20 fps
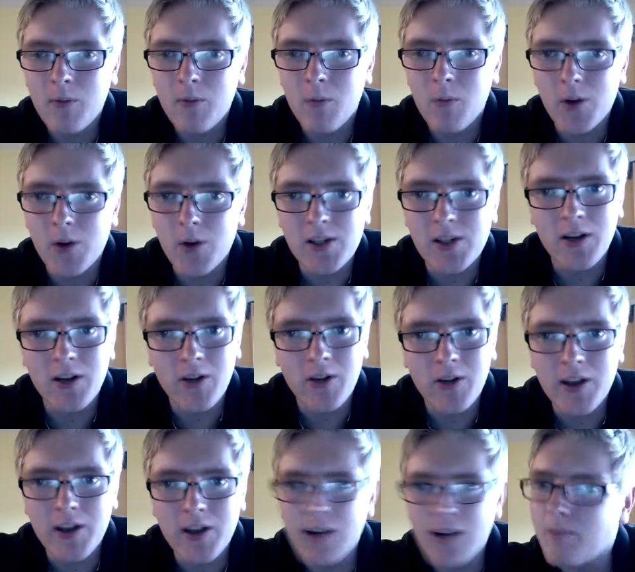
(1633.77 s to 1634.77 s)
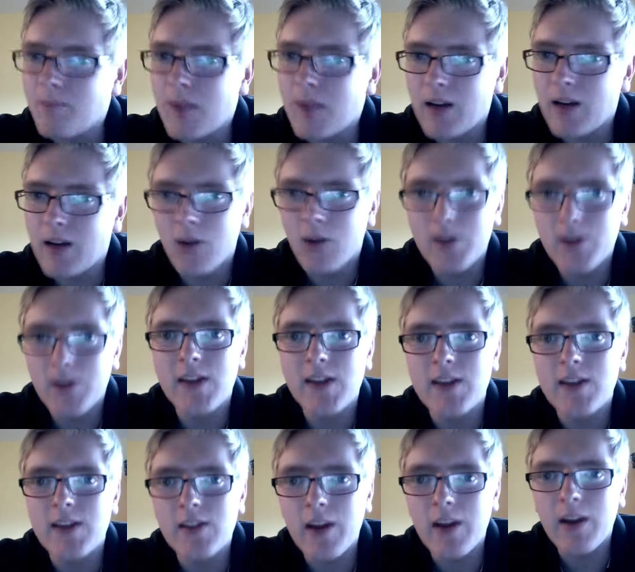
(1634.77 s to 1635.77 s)
once I got there it made a lot of sense
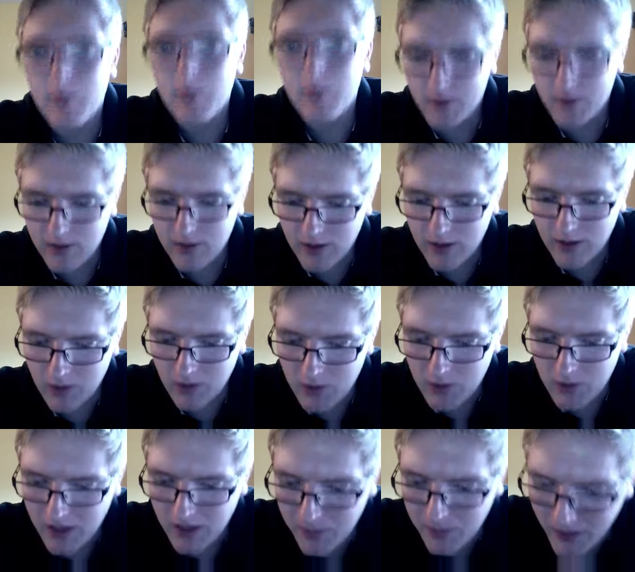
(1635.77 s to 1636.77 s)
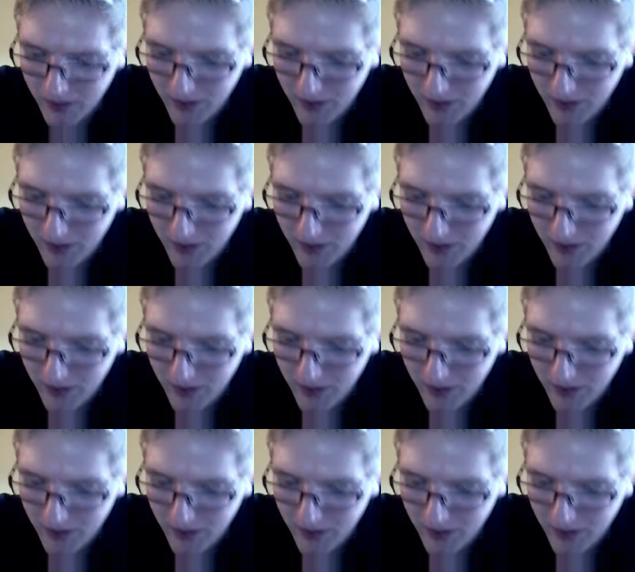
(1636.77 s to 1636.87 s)
that that would be a thing that would happen.